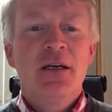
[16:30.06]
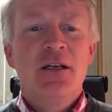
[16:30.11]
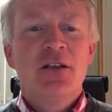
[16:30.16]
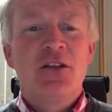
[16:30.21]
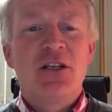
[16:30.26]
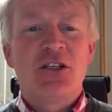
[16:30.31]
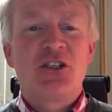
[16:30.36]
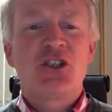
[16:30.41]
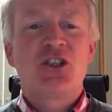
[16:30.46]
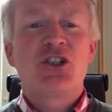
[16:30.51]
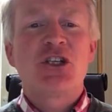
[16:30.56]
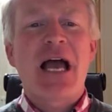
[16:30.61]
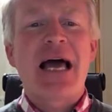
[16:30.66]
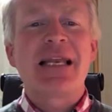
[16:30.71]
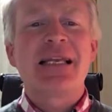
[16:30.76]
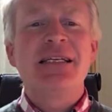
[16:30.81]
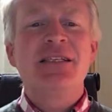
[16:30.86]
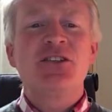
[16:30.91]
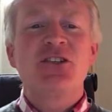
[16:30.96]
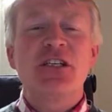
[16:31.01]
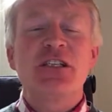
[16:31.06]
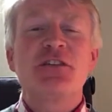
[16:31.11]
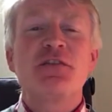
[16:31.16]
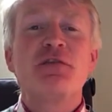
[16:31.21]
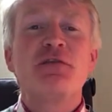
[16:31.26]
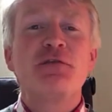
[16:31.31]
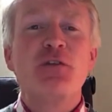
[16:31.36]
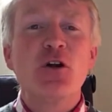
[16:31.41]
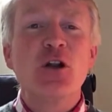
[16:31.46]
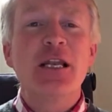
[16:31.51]
This challenge is
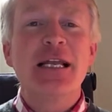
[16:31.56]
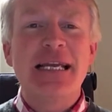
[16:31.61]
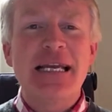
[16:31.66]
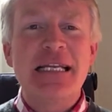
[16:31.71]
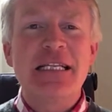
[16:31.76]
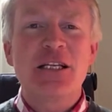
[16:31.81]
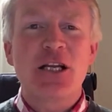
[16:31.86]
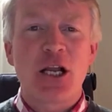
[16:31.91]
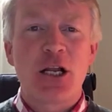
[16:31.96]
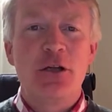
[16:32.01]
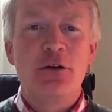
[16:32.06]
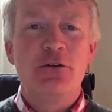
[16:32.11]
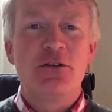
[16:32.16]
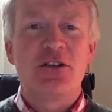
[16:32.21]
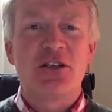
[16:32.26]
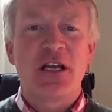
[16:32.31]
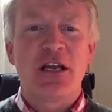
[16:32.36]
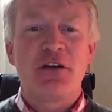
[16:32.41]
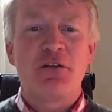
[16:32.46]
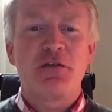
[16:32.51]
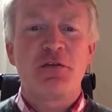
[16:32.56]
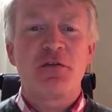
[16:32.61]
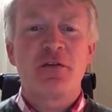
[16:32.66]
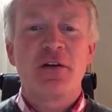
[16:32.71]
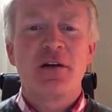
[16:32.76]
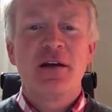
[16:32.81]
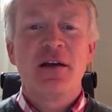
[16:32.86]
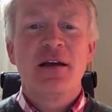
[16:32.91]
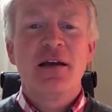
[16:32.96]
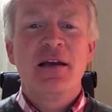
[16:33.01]
fully inclusive
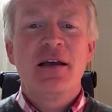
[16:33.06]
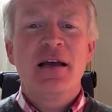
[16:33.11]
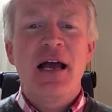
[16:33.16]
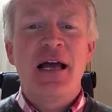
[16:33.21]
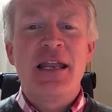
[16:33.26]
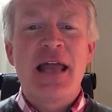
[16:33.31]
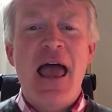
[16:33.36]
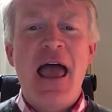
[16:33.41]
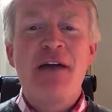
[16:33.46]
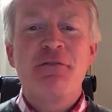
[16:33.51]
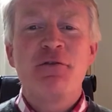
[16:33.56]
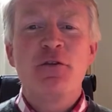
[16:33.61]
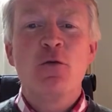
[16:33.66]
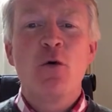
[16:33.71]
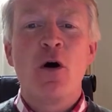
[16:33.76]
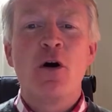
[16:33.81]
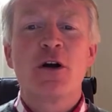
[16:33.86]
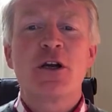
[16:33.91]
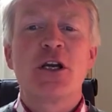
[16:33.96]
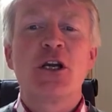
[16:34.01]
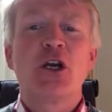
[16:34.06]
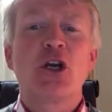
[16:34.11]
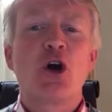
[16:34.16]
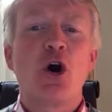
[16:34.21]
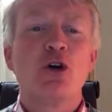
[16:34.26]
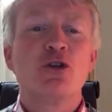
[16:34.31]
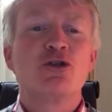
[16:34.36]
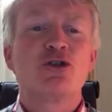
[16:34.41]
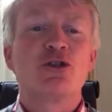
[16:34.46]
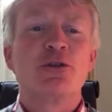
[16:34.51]
and everyone can
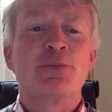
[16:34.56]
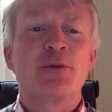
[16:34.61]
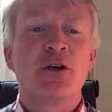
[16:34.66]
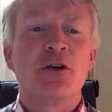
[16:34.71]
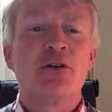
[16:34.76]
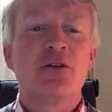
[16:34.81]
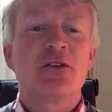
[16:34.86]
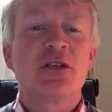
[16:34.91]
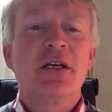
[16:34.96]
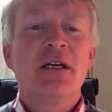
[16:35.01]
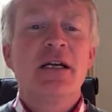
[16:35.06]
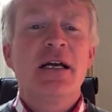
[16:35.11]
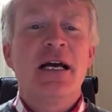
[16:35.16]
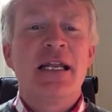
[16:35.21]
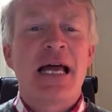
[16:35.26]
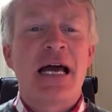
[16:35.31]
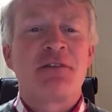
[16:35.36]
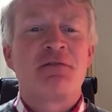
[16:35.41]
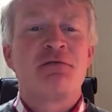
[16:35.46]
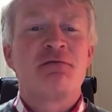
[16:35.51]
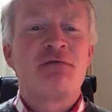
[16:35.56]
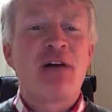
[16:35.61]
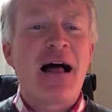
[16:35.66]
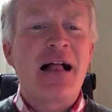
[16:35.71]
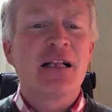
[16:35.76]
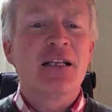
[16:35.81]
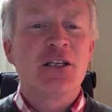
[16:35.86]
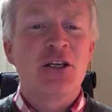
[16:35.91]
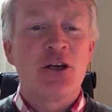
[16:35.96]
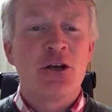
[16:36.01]
contribute and add
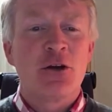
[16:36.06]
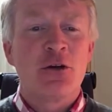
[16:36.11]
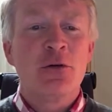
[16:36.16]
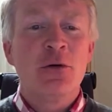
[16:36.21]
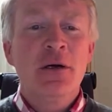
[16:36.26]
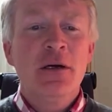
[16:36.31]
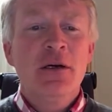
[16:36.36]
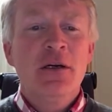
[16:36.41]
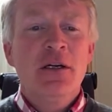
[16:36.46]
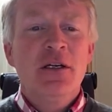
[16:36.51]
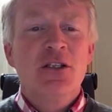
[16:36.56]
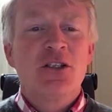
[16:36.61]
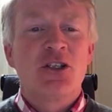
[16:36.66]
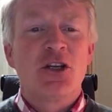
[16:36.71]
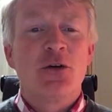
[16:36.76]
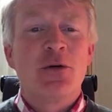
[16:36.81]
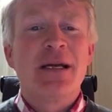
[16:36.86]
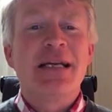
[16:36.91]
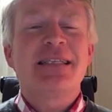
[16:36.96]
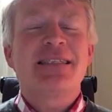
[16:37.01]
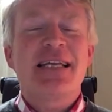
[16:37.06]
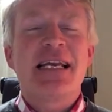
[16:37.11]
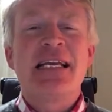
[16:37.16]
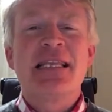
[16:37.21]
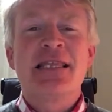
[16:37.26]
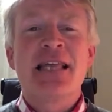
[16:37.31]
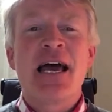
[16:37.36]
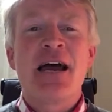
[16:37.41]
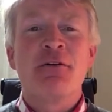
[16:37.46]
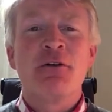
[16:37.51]
value to it
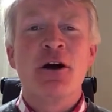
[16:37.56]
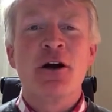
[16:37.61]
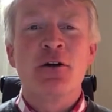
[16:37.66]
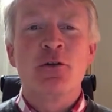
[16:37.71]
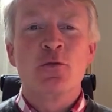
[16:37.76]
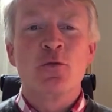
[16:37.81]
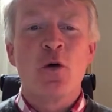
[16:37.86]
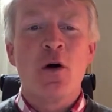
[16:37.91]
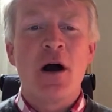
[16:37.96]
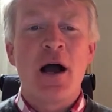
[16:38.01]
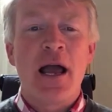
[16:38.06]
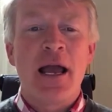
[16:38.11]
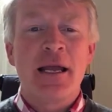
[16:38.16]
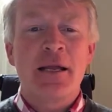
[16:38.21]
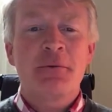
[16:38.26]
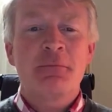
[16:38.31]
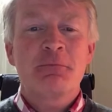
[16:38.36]
in their own way.